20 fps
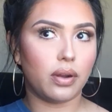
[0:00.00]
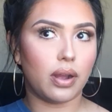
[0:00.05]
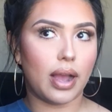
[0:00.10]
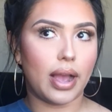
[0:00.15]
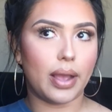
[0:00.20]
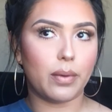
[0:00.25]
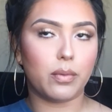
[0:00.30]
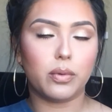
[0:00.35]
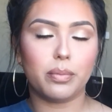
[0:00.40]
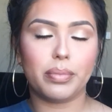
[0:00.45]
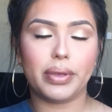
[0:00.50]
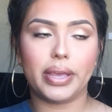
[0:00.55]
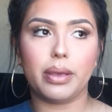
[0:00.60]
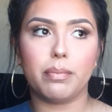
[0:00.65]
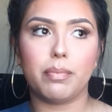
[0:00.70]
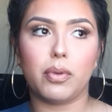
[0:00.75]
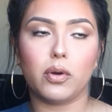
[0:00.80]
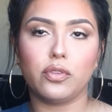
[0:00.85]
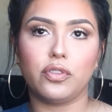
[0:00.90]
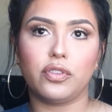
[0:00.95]
will be
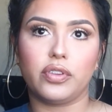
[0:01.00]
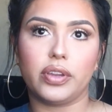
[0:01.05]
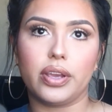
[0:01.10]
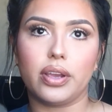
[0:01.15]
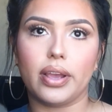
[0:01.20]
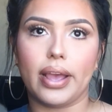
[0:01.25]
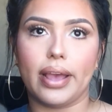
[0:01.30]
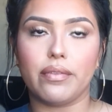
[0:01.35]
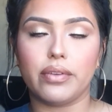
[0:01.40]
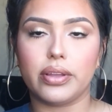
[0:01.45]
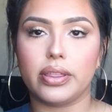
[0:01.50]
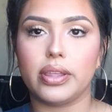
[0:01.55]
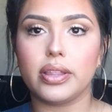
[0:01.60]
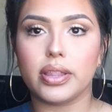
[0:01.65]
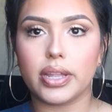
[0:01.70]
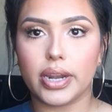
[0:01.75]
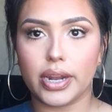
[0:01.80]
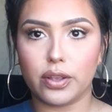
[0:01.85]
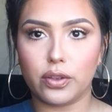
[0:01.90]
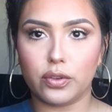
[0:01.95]
posting everything that I
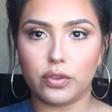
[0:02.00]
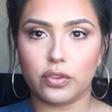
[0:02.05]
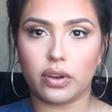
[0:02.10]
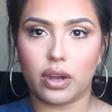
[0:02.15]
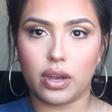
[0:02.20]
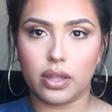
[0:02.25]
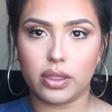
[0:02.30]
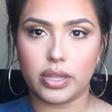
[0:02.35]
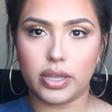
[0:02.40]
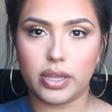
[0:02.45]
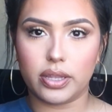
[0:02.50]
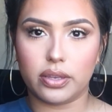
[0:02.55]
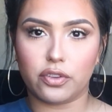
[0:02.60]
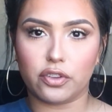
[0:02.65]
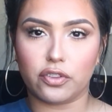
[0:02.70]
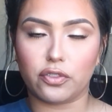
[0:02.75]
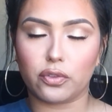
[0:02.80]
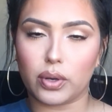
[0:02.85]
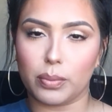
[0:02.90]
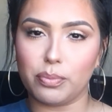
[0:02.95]
used on the
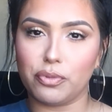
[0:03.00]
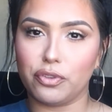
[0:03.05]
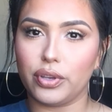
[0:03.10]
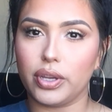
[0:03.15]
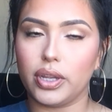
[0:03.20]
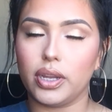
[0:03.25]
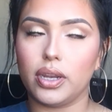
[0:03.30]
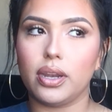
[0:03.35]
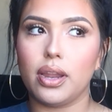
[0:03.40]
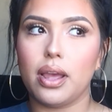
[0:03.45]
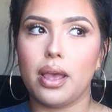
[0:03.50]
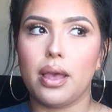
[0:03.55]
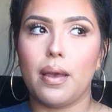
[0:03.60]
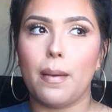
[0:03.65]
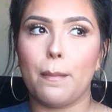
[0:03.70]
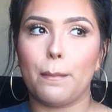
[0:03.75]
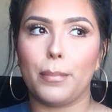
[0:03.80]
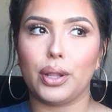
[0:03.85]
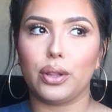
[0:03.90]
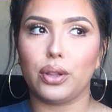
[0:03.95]
description
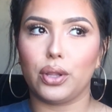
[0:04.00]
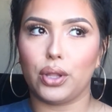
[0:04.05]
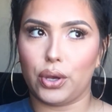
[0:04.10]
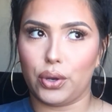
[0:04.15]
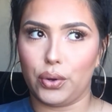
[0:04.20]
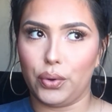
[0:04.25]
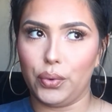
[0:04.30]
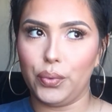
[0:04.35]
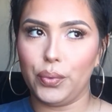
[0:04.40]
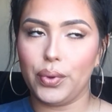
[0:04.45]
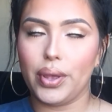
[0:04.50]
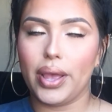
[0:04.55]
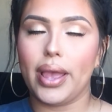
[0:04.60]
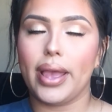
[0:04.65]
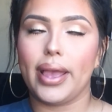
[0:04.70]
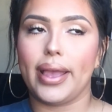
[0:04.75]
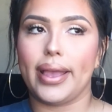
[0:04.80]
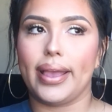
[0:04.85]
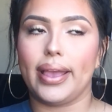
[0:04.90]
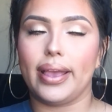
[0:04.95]
below.
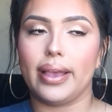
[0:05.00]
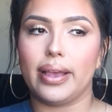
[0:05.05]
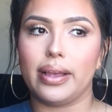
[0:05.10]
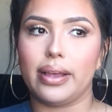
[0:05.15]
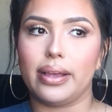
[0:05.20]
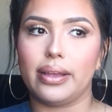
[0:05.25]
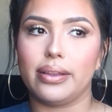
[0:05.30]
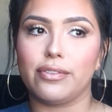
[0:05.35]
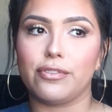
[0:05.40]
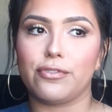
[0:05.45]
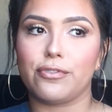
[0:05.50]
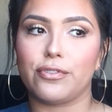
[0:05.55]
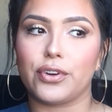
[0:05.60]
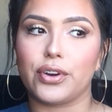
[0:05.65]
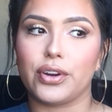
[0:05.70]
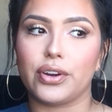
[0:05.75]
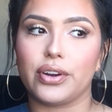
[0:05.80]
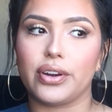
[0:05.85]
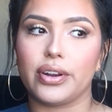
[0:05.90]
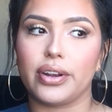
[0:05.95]
And
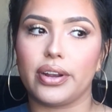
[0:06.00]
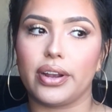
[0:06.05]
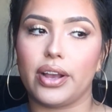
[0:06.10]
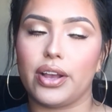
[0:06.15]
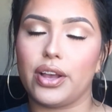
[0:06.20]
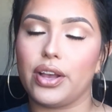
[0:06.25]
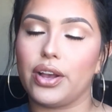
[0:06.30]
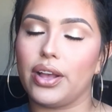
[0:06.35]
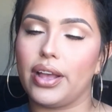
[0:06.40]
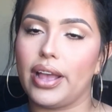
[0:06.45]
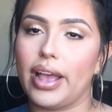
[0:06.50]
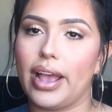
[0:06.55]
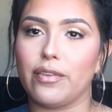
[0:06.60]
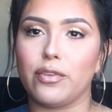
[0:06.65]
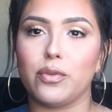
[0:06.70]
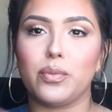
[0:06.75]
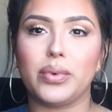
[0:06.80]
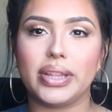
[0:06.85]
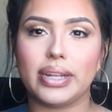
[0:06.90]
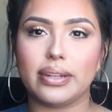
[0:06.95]
for everyone
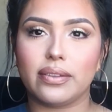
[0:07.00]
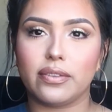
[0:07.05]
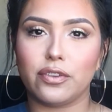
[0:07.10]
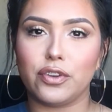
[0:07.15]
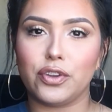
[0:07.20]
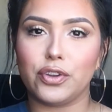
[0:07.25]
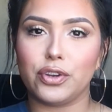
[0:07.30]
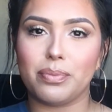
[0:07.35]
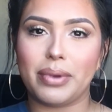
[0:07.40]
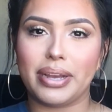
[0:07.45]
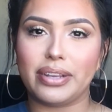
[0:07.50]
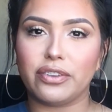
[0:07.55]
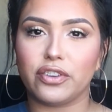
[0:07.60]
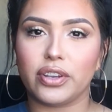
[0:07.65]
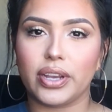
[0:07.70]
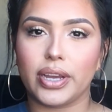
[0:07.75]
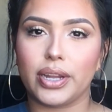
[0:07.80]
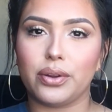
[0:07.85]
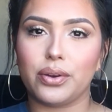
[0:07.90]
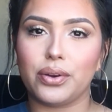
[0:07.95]
that's new to my
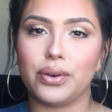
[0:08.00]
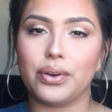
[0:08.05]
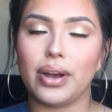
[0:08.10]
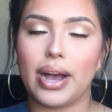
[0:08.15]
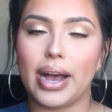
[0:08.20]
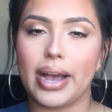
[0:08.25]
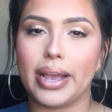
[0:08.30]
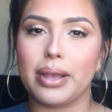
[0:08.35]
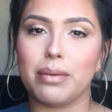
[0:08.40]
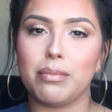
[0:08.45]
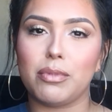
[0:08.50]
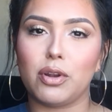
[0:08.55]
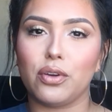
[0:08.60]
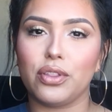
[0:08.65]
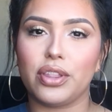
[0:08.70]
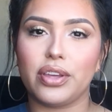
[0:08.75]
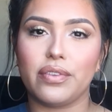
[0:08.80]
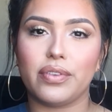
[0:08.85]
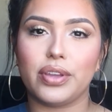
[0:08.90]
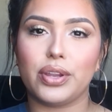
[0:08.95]
channel, I am
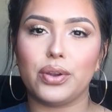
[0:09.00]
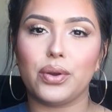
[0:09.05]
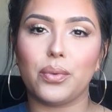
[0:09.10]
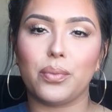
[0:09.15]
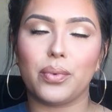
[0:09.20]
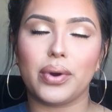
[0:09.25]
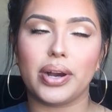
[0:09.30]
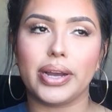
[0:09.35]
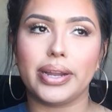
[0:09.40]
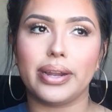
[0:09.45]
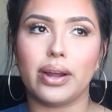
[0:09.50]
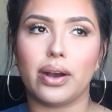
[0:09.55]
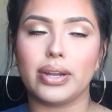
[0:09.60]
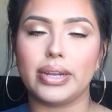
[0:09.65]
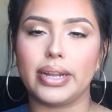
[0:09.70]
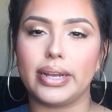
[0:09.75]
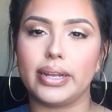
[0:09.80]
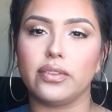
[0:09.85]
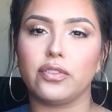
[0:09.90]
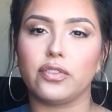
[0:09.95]
LoDivino1 on
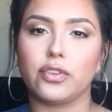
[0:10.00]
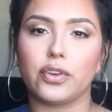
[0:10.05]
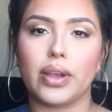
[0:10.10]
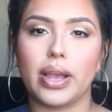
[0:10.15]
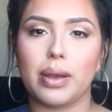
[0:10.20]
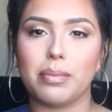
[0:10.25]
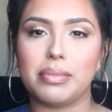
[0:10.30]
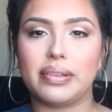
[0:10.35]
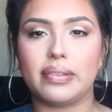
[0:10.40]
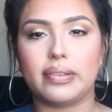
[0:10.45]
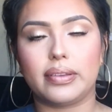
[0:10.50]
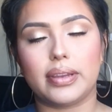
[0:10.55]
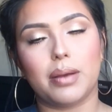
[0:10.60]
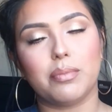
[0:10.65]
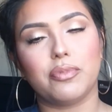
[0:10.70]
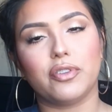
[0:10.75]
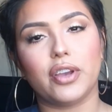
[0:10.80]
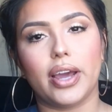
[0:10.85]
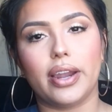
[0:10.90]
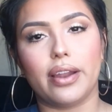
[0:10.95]
Instagram and
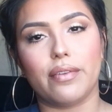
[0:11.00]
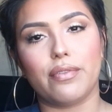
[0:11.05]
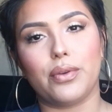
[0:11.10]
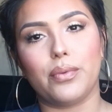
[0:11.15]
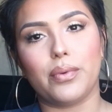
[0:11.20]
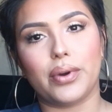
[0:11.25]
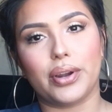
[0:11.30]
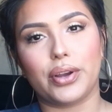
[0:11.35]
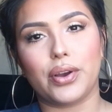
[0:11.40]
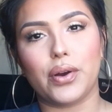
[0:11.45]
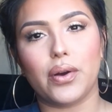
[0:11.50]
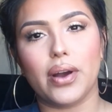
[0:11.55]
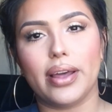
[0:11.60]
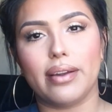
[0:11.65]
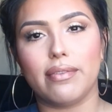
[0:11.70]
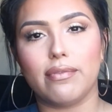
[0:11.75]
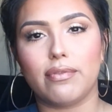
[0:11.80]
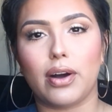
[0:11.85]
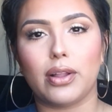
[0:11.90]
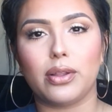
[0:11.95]
Snapchat if you want to go ahead and
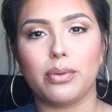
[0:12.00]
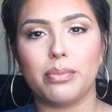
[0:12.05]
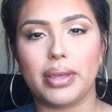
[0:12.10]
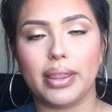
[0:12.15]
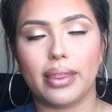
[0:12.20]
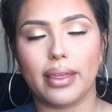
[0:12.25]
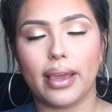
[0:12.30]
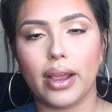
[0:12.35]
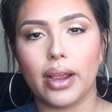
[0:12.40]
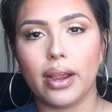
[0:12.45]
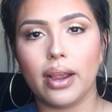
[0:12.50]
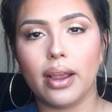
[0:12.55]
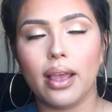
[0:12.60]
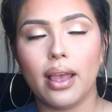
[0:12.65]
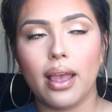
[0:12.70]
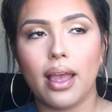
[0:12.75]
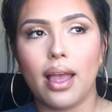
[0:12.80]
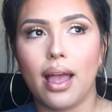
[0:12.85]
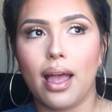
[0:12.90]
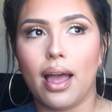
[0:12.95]
follow me there.
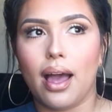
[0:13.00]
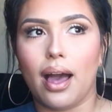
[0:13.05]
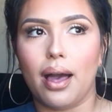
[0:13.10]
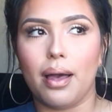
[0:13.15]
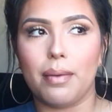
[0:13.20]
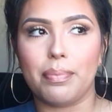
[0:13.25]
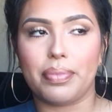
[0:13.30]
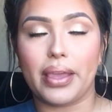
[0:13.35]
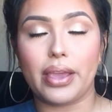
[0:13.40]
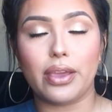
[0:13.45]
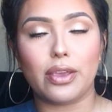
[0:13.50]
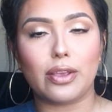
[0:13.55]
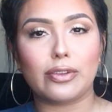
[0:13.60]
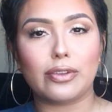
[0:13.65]
Thank you so